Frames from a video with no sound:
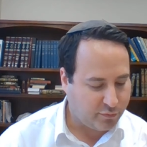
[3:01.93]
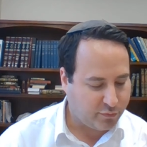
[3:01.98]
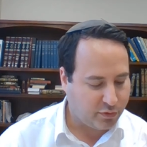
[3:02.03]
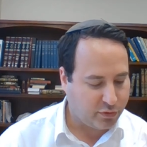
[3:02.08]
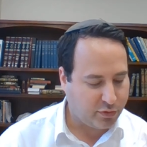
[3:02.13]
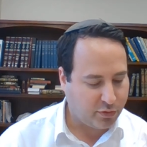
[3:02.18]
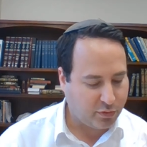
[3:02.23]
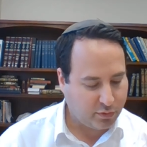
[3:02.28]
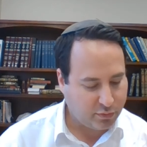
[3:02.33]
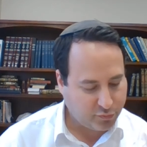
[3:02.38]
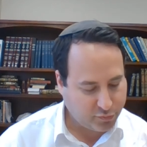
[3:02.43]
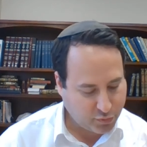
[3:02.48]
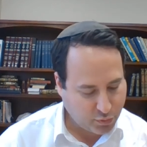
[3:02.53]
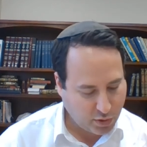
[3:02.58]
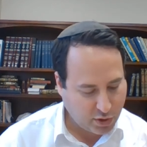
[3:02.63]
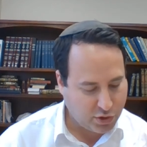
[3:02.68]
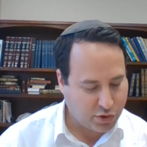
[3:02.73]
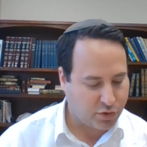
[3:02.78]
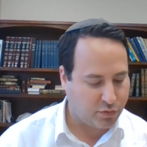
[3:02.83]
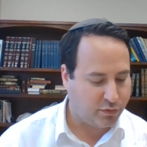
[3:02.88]
for the
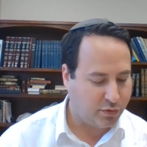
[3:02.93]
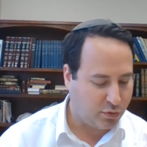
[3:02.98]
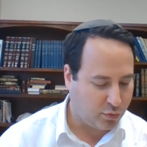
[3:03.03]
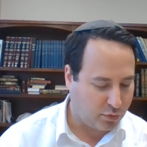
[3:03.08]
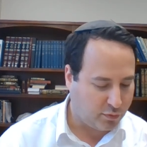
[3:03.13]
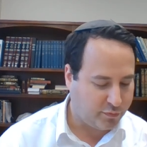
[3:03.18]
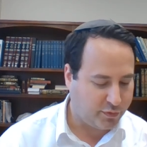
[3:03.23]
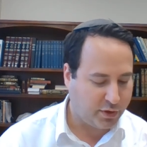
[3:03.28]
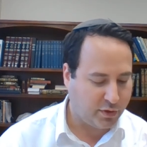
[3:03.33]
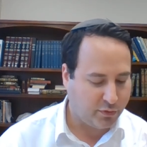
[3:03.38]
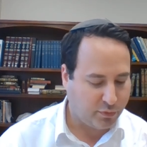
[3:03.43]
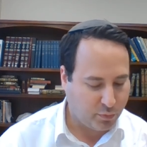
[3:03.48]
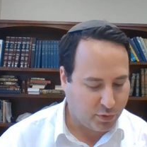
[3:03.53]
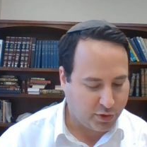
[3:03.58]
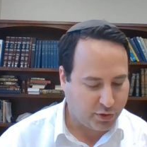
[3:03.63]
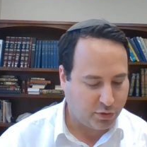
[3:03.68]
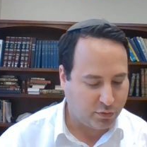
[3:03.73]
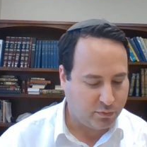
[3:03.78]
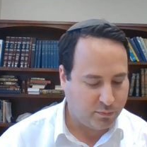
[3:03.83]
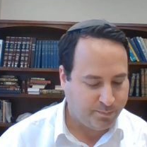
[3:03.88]
stranger, the orphan, and the
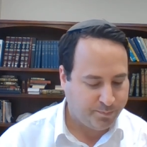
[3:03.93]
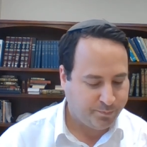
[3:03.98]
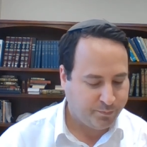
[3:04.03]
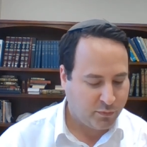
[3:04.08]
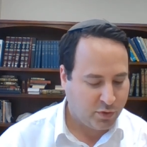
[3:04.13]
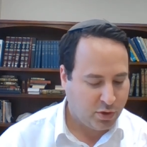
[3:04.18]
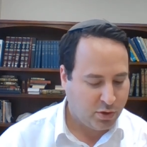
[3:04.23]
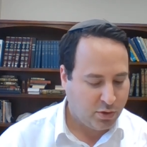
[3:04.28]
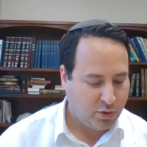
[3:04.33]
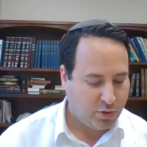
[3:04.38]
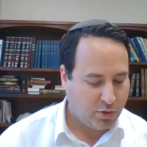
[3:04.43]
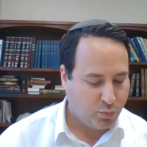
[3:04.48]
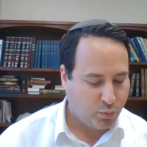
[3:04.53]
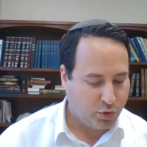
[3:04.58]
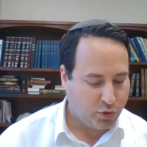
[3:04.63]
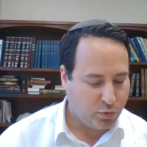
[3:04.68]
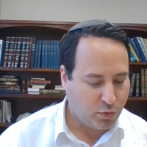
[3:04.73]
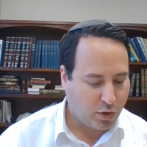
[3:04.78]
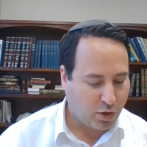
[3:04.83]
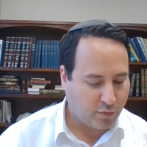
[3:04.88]
widow.
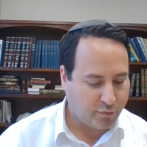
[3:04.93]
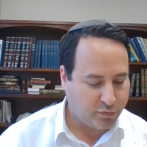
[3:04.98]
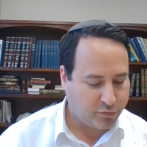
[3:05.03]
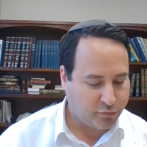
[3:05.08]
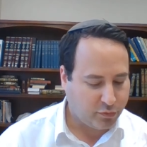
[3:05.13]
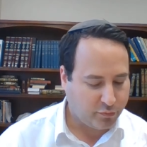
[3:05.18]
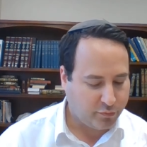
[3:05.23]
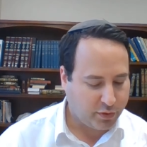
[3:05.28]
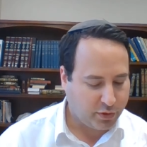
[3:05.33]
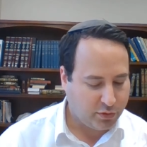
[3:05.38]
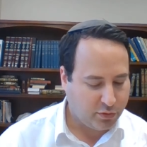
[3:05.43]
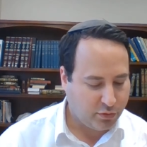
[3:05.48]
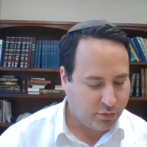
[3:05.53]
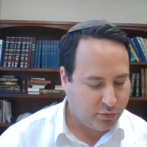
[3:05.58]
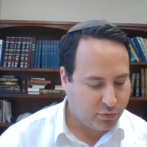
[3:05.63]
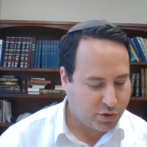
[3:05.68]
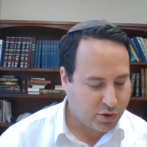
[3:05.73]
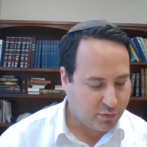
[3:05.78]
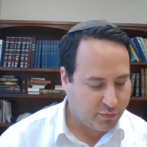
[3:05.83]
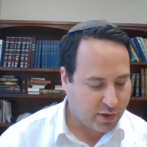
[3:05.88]
When you harvest your vineyard, you
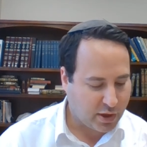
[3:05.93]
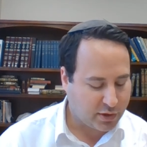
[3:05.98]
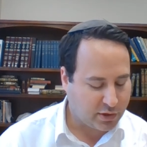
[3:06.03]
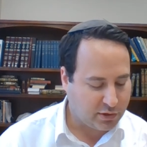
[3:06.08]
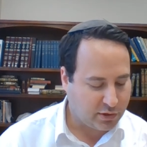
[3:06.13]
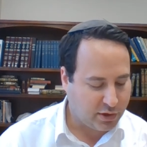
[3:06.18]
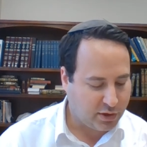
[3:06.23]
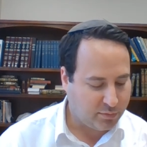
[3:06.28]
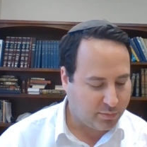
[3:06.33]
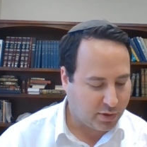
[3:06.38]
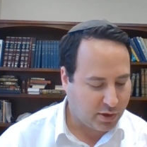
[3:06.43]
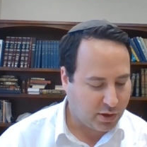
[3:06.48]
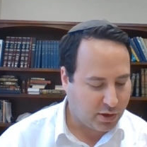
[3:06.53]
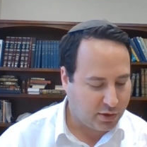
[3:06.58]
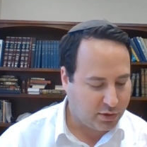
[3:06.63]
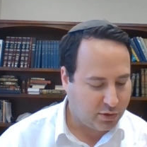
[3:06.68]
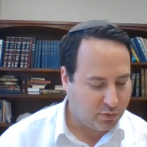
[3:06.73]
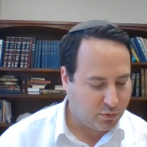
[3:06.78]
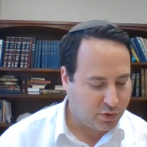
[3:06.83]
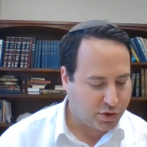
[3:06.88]
shall not glean
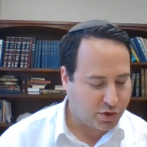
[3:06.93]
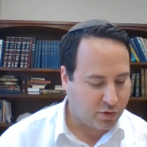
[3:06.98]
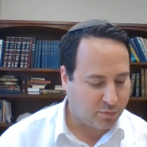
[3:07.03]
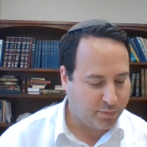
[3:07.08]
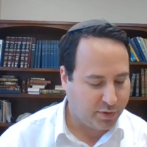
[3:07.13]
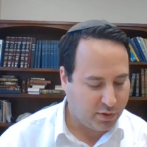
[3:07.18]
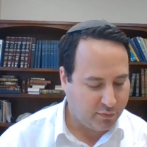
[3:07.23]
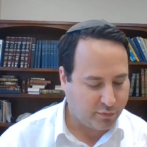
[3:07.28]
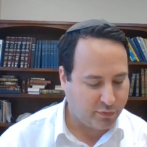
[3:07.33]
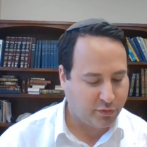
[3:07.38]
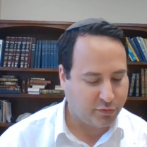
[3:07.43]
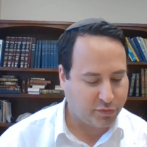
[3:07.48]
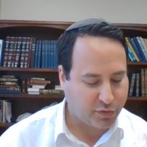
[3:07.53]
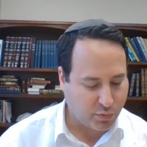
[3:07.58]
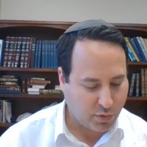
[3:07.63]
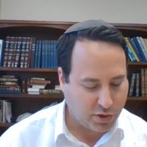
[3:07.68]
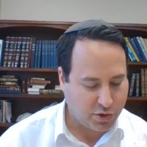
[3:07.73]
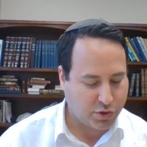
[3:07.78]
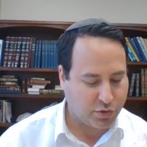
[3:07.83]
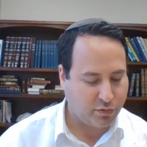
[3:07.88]
behind you. It shall be for the
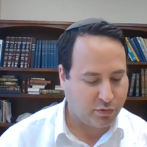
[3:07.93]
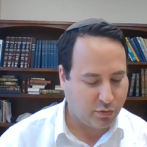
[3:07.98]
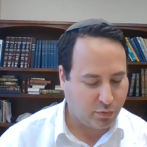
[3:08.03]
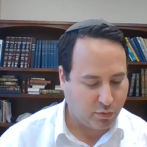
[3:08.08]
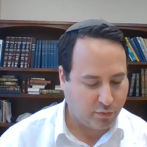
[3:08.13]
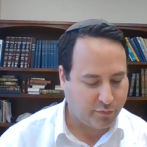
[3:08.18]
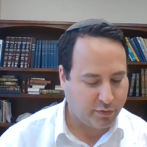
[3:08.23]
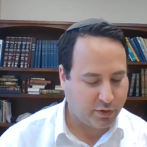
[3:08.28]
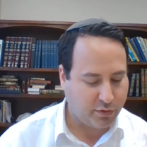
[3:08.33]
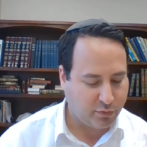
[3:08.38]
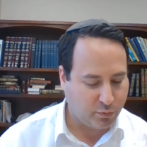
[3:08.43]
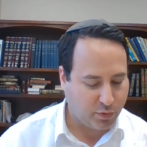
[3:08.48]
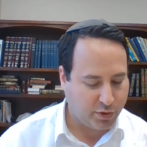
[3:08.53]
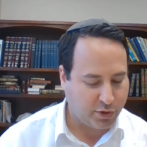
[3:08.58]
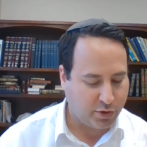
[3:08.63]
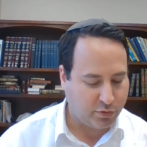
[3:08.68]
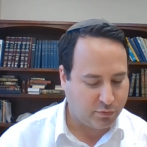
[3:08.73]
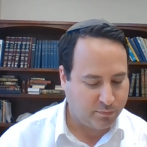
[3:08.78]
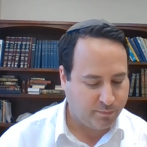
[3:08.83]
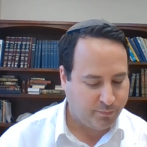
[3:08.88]
stranger, the orphan, and the
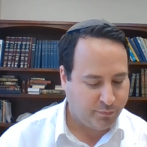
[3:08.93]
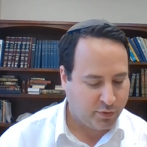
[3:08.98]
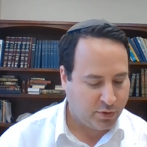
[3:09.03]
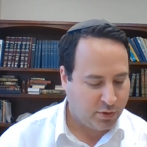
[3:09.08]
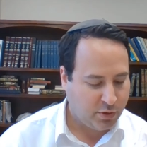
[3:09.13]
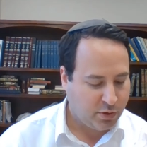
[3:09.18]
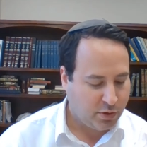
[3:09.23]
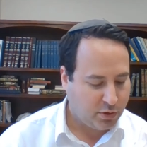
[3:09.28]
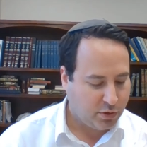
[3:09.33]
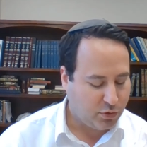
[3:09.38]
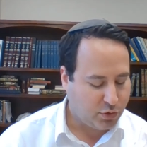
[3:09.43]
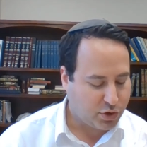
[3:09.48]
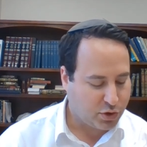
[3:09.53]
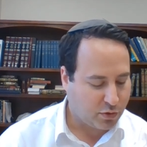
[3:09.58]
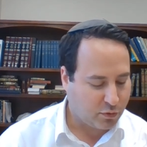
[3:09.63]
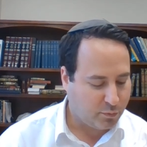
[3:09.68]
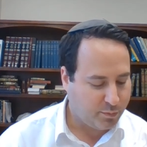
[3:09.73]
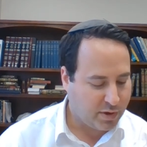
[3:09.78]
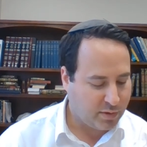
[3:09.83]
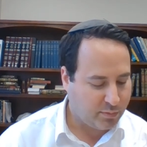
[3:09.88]
widow. You shall
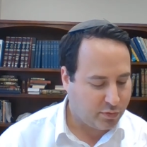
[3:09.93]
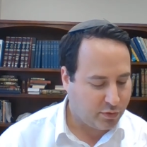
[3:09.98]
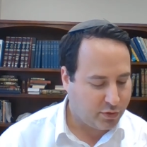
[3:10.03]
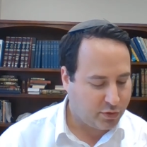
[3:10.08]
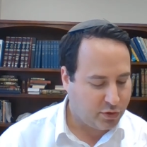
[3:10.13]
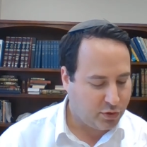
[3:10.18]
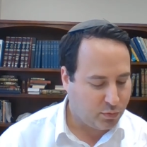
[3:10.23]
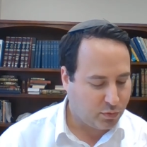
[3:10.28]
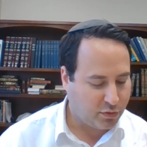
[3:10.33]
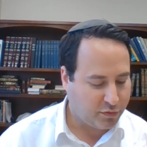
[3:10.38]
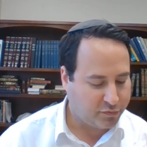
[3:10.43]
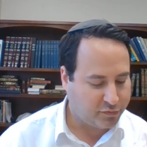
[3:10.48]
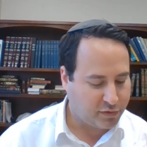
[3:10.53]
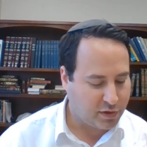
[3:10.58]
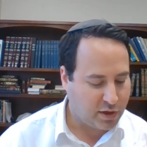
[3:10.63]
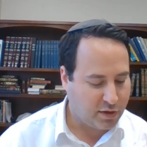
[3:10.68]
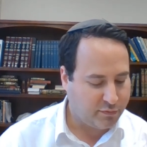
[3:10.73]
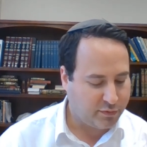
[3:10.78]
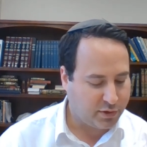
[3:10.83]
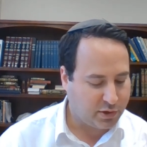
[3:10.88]
remember that you were a
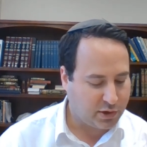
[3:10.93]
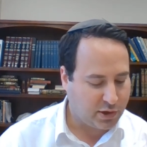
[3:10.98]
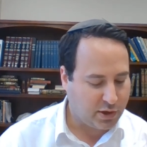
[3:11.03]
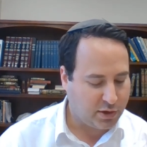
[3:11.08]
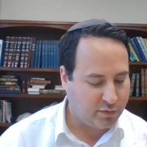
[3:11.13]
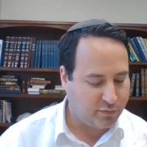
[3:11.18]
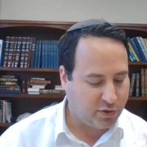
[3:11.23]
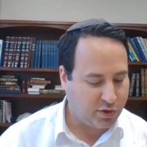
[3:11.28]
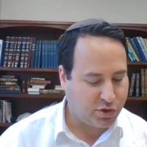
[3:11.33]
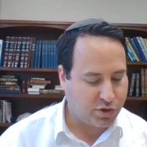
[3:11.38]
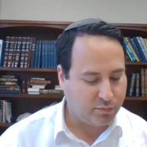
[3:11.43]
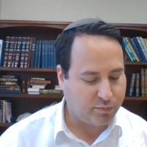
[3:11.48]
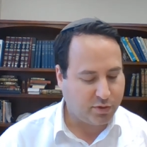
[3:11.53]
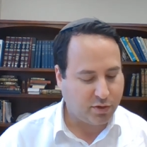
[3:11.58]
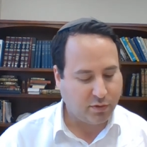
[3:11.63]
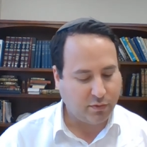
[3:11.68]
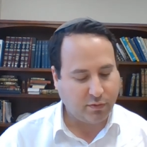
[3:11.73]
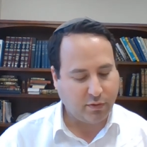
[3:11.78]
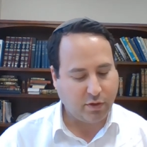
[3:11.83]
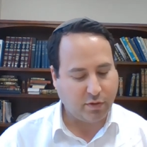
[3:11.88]
slave in the land of Egypt,
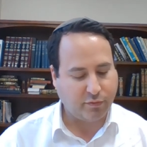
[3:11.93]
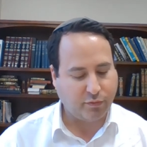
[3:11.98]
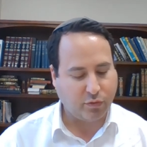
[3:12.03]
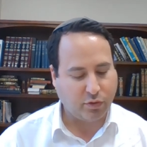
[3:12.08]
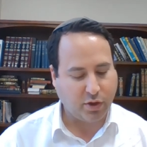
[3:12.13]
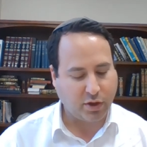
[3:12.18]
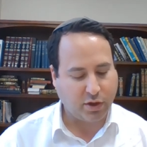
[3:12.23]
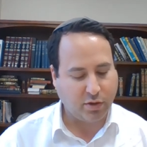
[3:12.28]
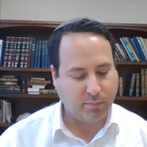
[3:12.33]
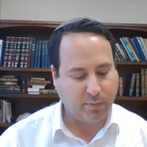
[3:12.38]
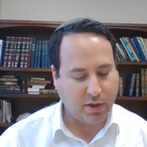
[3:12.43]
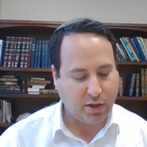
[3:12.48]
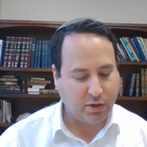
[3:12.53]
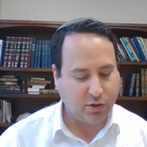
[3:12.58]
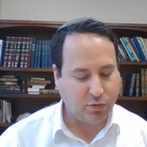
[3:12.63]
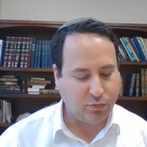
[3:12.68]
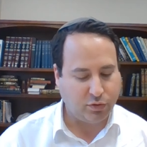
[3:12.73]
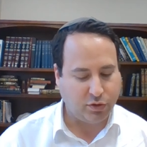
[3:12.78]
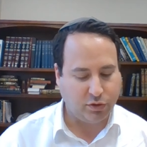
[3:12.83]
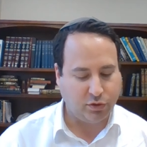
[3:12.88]
and therefore I command
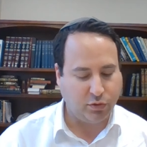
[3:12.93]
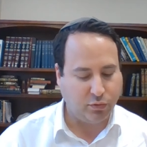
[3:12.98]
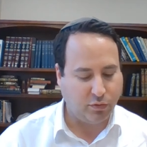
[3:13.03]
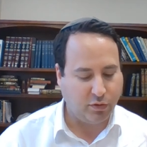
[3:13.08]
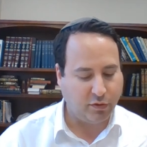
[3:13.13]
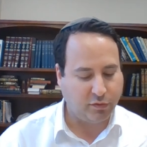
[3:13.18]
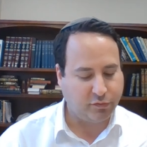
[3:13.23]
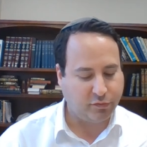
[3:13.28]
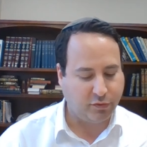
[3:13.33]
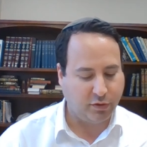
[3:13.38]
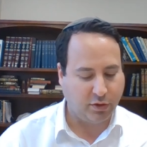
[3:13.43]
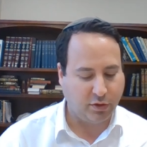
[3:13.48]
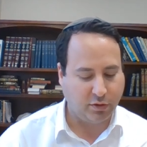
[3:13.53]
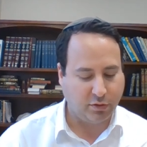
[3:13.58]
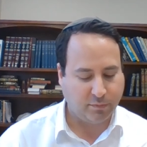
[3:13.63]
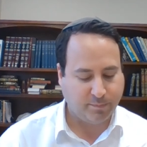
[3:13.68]
you to do this thing.